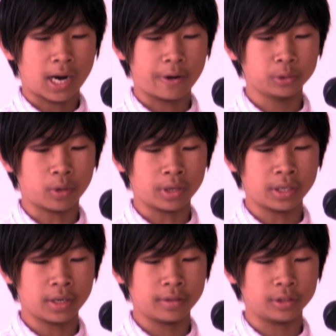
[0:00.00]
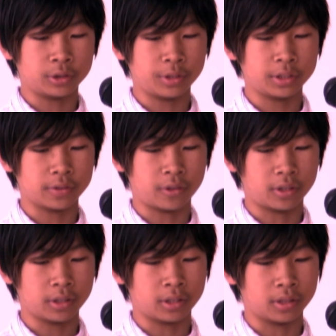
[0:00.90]
I was walking down the streets of
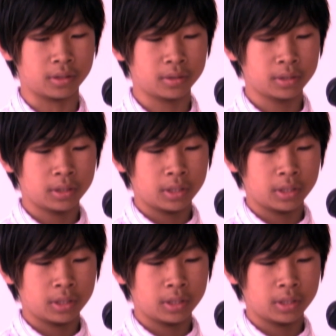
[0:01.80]
Hong Kong.